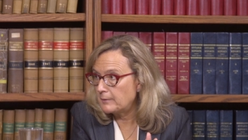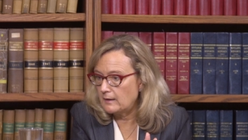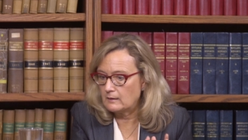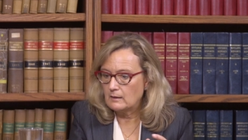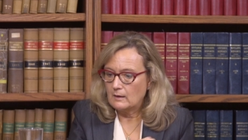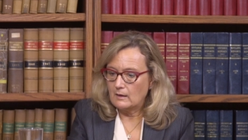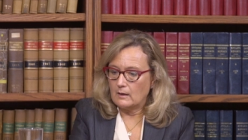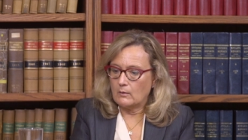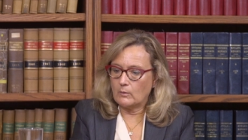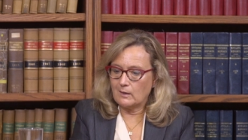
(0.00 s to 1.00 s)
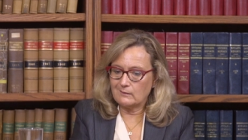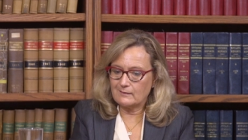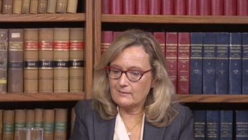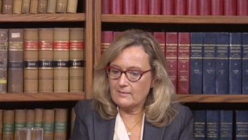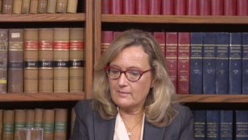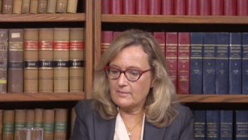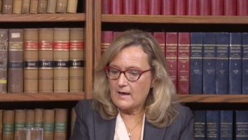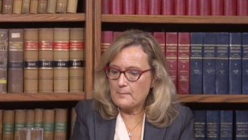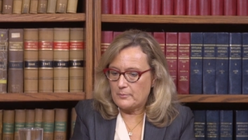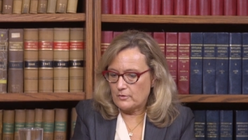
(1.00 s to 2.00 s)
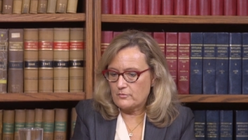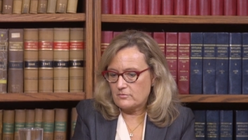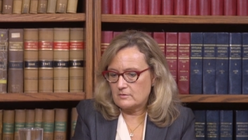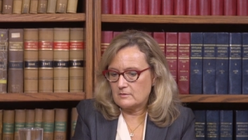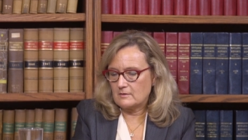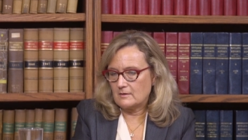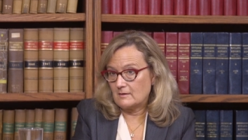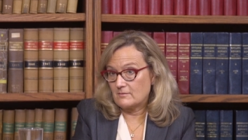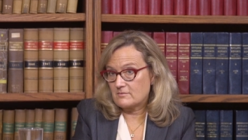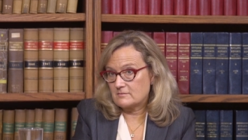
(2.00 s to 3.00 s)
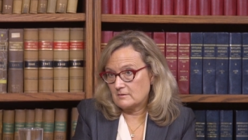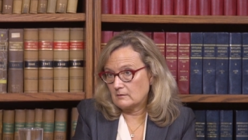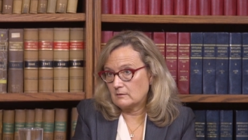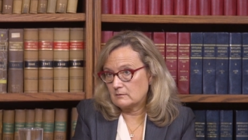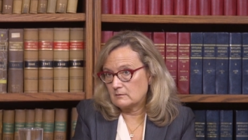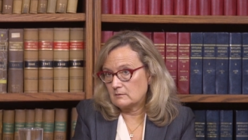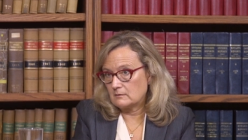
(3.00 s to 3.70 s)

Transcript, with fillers: pain, well, that person is still